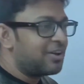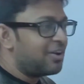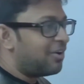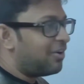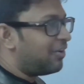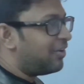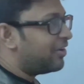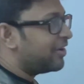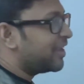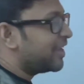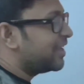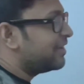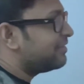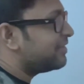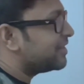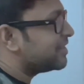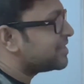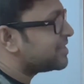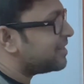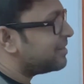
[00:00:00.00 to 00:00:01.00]
or
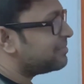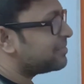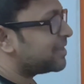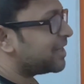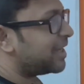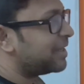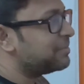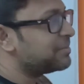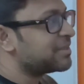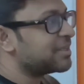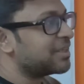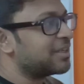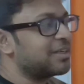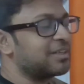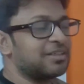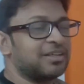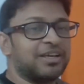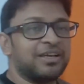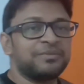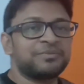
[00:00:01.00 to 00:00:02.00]
even sometimes
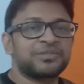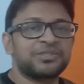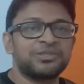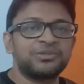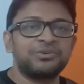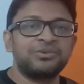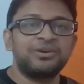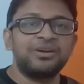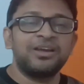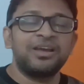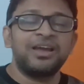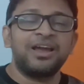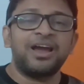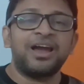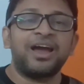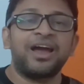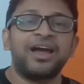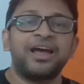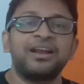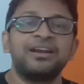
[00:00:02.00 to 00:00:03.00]
it gives you
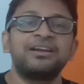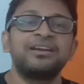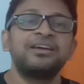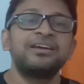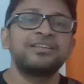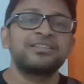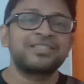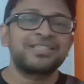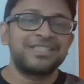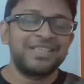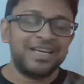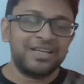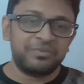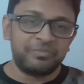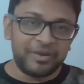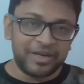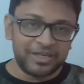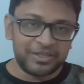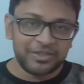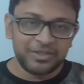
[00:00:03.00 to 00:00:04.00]
an
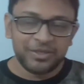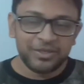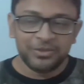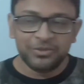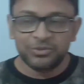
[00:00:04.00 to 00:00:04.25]
statement.